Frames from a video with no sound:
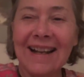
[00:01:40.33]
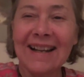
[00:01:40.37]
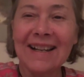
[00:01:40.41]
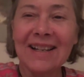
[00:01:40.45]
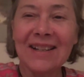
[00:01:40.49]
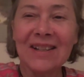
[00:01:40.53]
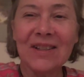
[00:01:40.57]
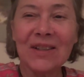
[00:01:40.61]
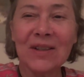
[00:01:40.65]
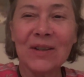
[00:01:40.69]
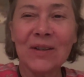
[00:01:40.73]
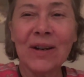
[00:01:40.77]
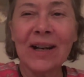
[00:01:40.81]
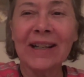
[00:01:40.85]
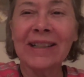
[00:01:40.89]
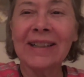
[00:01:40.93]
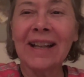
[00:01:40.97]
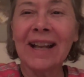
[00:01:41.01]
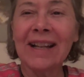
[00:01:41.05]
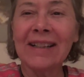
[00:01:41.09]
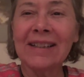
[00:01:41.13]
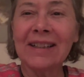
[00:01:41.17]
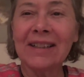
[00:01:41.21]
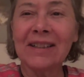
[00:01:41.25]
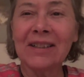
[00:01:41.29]
So I'd
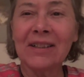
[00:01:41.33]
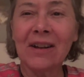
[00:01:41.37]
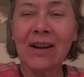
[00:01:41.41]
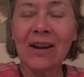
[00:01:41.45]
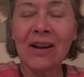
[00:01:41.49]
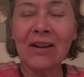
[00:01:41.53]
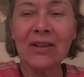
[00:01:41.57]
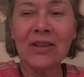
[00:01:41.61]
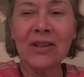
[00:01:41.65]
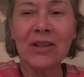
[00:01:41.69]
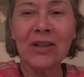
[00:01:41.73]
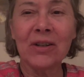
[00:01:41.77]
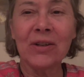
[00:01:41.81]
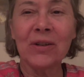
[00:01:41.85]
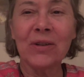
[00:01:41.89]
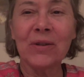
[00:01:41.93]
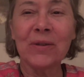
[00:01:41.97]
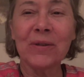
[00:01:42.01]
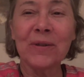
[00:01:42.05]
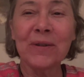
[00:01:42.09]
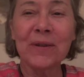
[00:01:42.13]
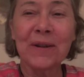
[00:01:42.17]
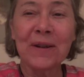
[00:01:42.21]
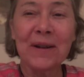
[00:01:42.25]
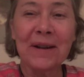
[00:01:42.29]
like to talk to
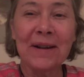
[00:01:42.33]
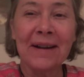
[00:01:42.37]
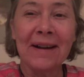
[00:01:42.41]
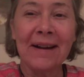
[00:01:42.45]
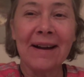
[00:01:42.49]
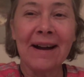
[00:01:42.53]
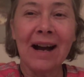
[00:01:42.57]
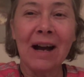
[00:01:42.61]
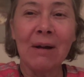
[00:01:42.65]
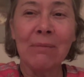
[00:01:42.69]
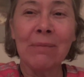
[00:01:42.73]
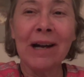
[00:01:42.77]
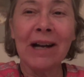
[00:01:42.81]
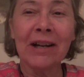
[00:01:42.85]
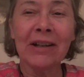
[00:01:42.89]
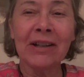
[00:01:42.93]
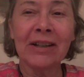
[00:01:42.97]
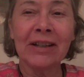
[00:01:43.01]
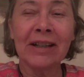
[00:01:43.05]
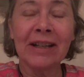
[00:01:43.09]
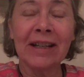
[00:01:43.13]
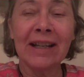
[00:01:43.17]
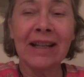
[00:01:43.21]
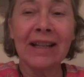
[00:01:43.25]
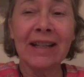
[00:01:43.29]
you about
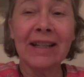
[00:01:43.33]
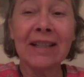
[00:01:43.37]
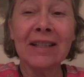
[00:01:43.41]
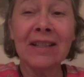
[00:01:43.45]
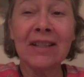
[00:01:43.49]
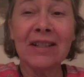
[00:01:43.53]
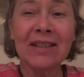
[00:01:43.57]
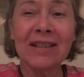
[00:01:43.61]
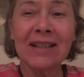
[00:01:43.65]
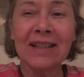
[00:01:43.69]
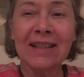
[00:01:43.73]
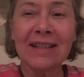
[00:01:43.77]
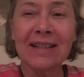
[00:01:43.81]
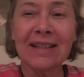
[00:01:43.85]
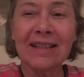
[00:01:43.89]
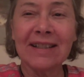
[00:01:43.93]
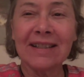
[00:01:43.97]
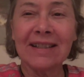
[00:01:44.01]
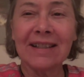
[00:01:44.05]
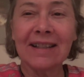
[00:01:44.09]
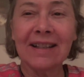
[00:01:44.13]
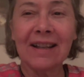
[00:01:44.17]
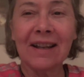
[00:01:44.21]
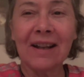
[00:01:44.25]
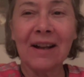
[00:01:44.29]
an
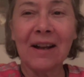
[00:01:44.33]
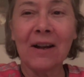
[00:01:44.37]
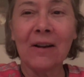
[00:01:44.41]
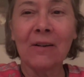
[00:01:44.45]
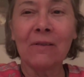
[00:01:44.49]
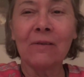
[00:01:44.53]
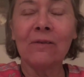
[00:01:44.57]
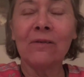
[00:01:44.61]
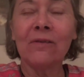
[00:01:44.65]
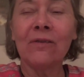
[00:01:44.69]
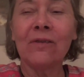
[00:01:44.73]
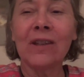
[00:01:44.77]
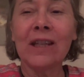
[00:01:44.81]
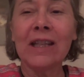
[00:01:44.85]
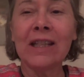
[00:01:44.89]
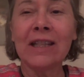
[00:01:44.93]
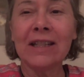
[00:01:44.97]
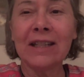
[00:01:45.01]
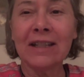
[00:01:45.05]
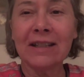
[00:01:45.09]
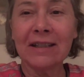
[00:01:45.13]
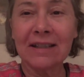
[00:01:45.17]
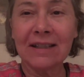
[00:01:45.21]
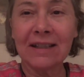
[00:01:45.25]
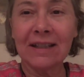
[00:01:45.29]
instance of
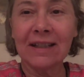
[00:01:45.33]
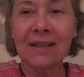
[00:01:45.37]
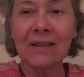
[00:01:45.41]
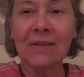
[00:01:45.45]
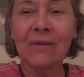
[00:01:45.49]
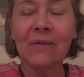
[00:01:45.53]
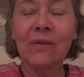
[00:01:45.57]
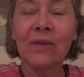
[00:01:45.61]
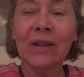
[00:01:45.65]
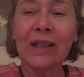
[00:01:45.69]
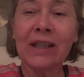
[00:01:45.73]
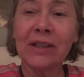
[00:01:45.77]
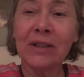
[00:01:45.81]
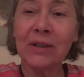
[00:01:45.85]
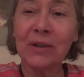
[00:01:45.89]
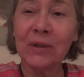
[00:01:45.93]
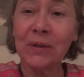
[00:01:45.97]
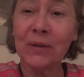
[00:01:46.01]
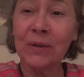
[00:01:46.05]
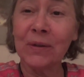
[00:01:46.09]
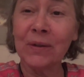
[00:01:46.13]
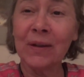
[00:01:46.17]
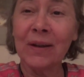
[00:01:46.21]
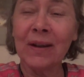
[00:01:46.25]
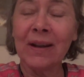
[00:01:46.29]
fetus in
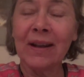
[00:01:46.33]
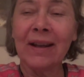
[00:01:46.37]
fetu.